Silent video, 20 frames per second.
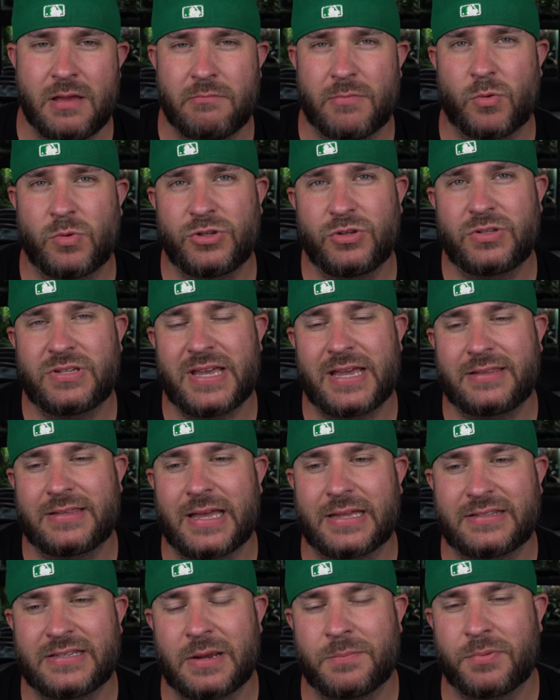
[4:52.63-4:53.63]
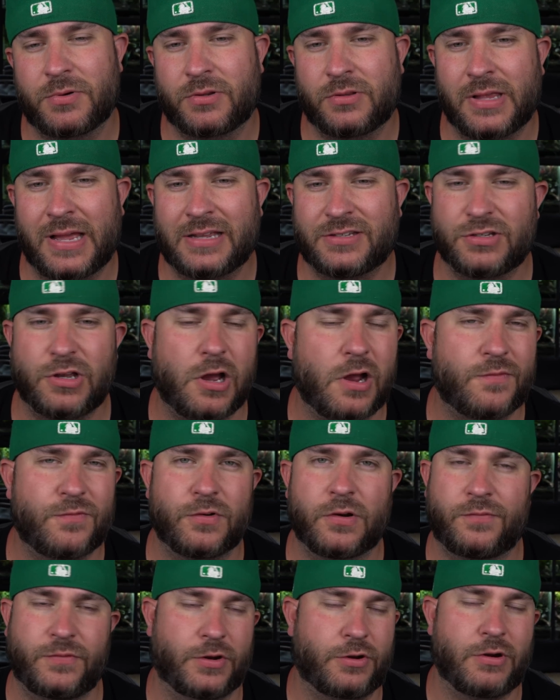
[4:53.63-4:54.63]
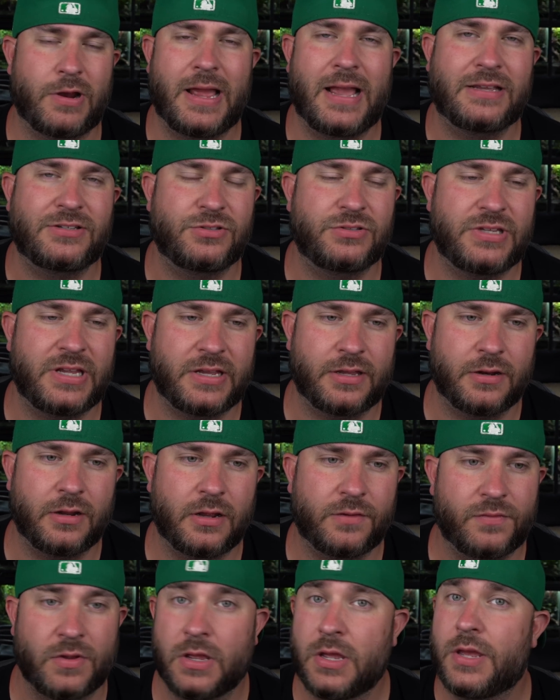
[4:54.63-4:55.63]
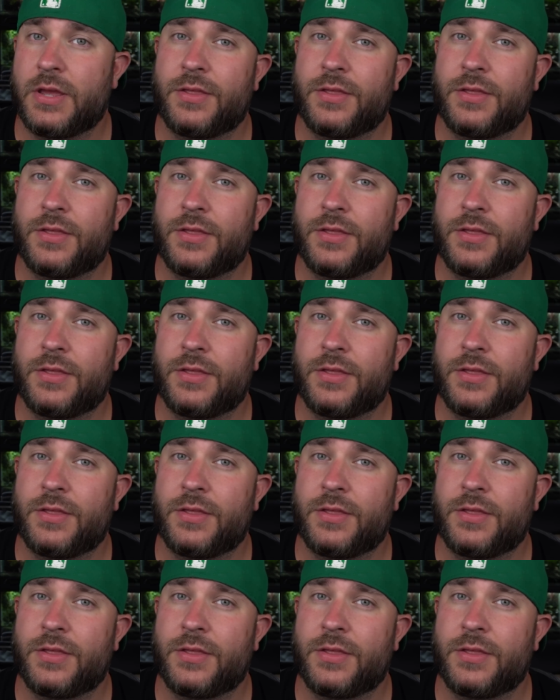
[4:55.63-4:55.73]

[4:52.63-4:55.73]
But when you take that tempered glass off, or if it cracks, you take it off.